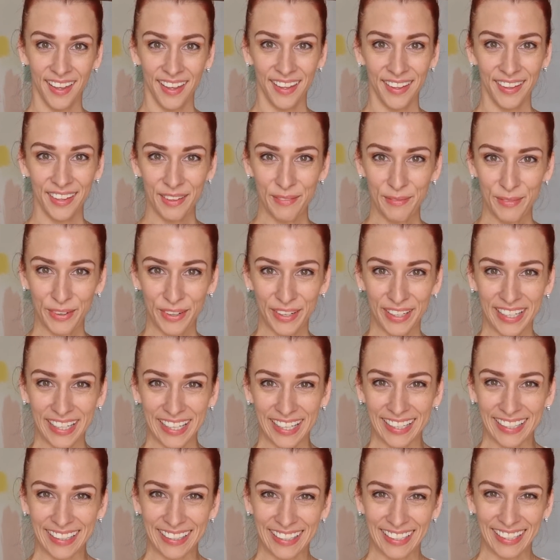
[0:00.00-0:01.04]
Good
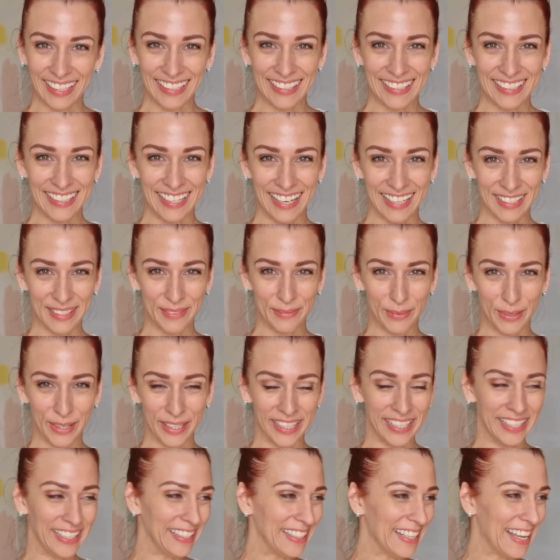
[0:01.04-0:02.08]
morning. It's the next
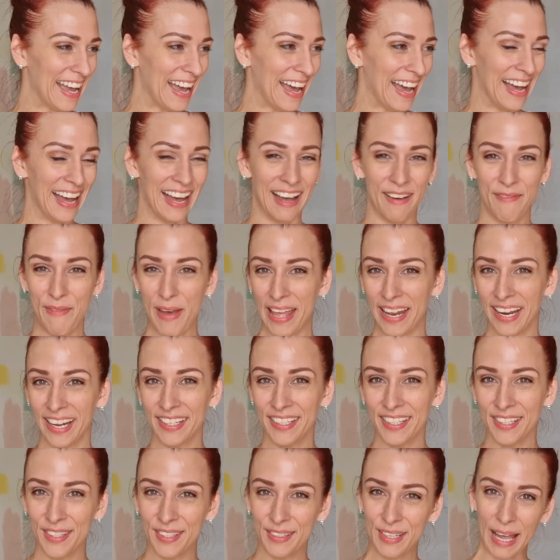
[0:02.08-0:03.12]
morning.
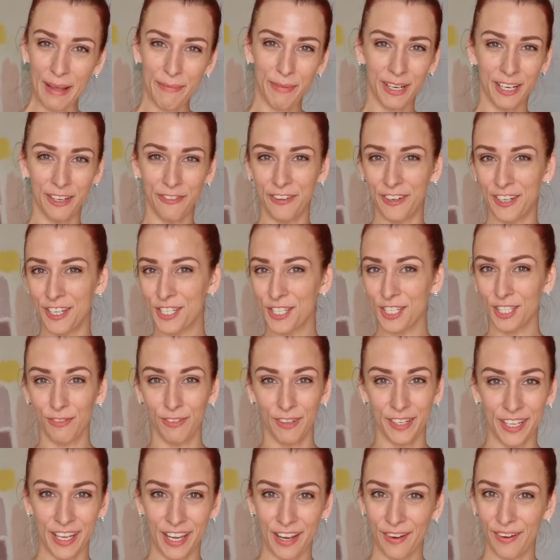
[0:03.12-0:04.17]
I'm going to finish this
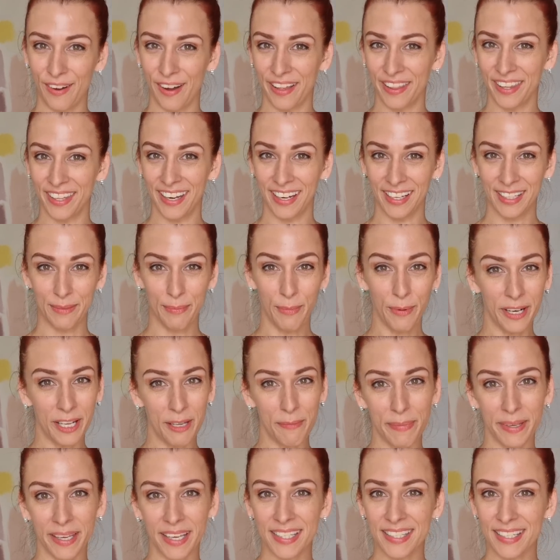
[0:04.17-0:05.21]
video on the next morning
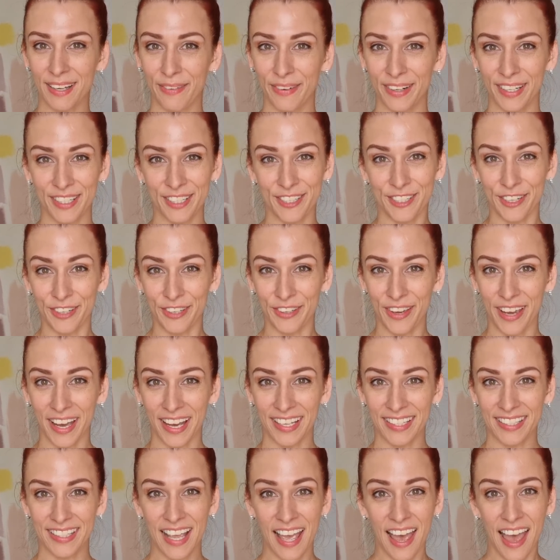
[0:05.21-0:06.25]
because I wanted to show you
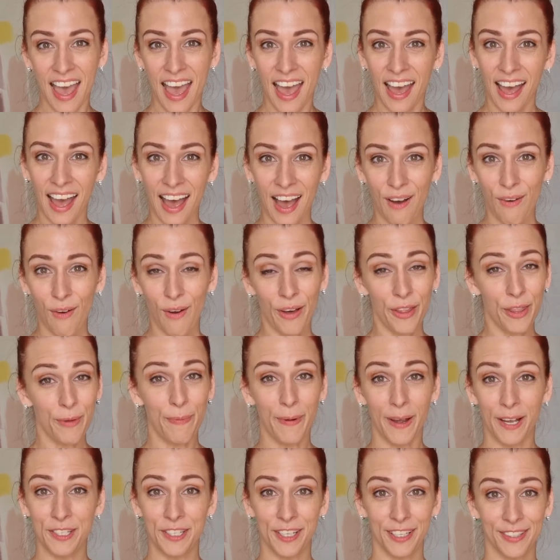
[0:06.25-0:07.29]
guys how all the
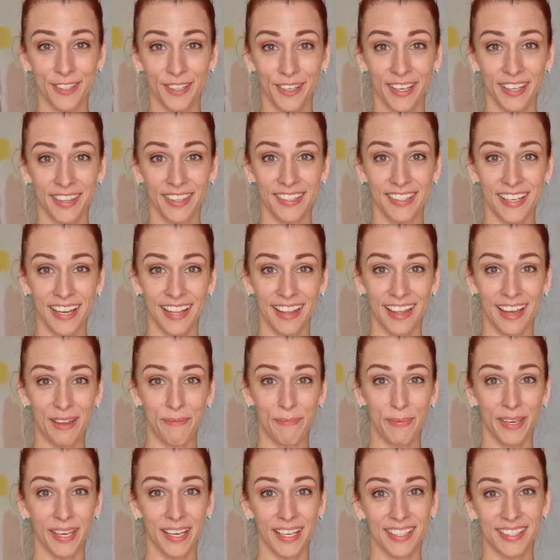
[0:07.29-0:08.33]
projects look in the daylight,
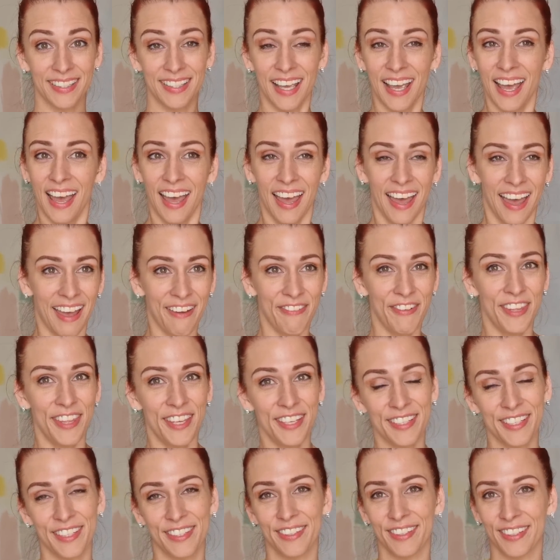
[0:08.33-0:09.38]
because everything
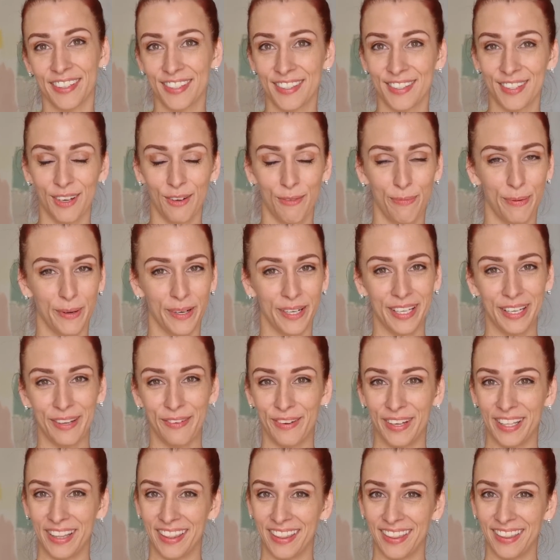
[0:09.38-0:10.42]
just looks so pretty
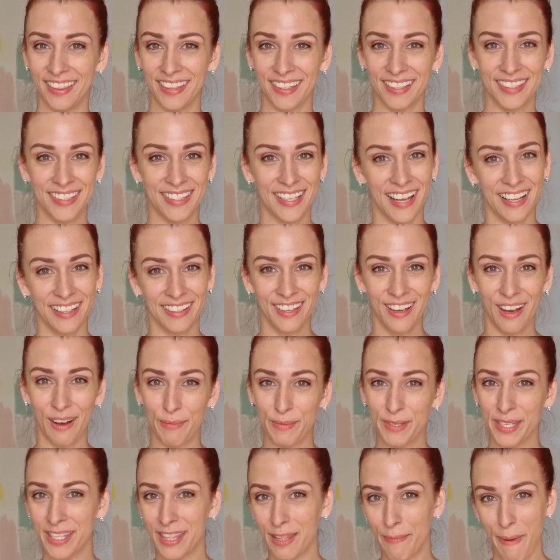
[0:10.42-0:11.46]
when the sun
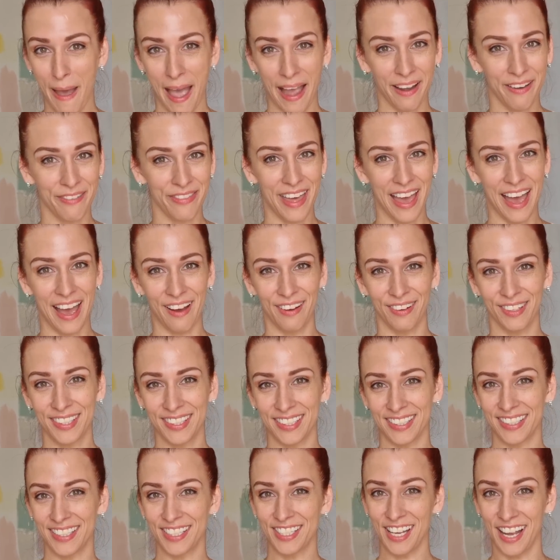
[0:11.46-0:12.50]
comes in the back of the house
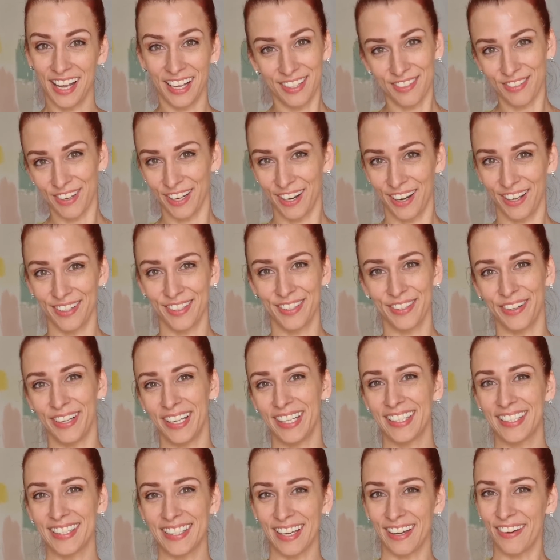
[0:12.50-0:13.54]
and shines right onto
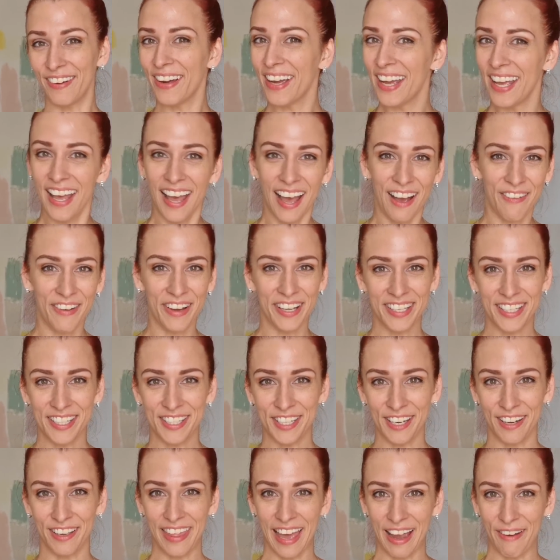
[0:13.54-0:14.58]
it. So I wanted to
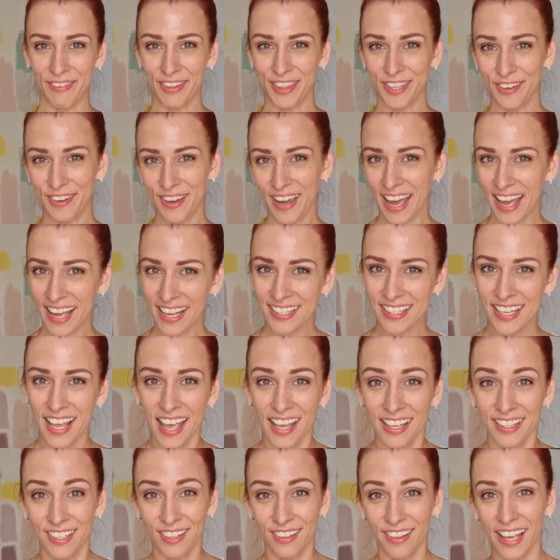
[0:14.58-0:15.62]
share that with you guys.
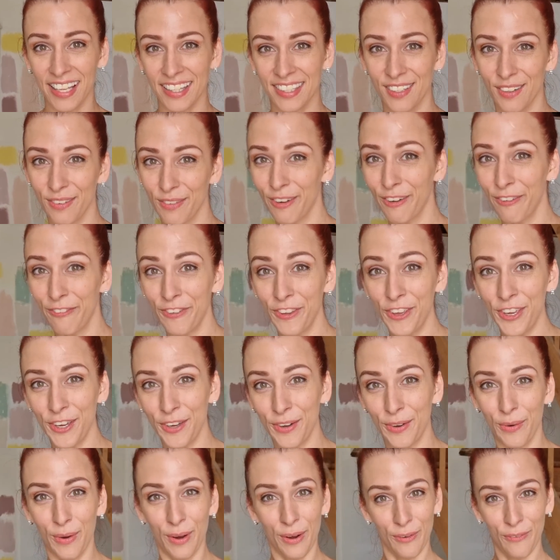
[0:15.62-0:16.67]
So let's
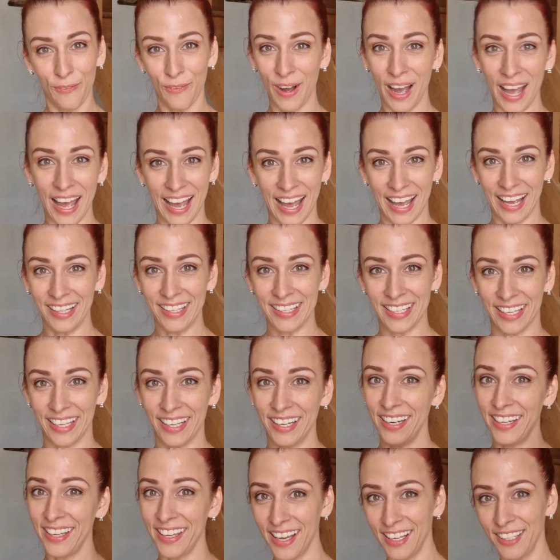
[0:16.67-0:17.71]
review what I
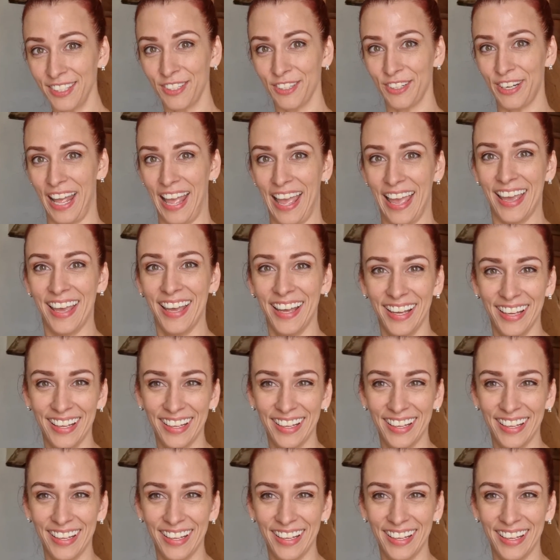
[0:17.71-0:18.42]
did yesterday.